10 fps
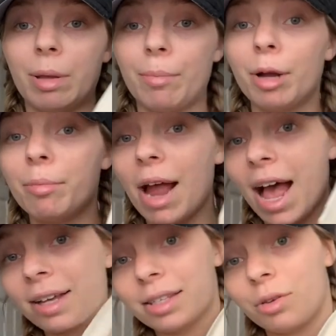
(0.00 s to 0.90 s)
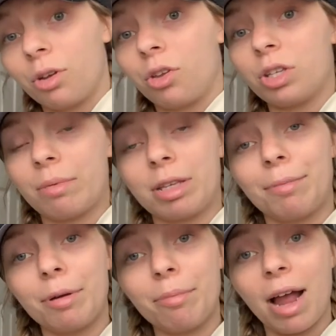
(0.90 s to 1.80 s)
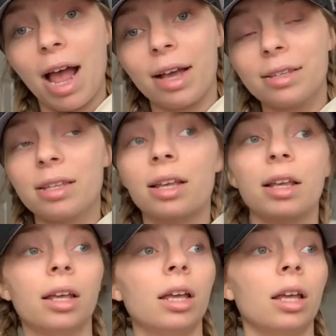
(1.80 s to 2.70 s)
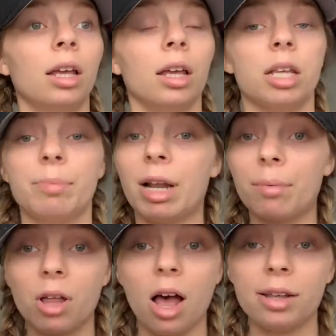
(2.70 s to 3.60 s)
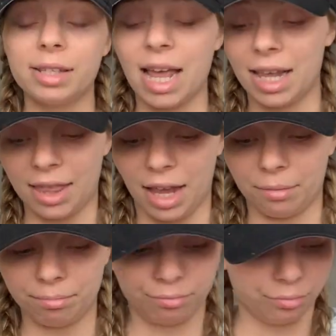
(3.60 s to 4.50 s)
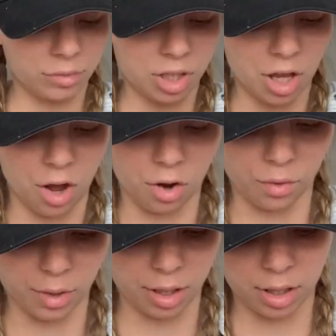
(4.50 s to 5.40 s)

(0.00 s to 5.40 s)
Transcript: burp rags. You can use them as burp rags, spit up cloths, anything. So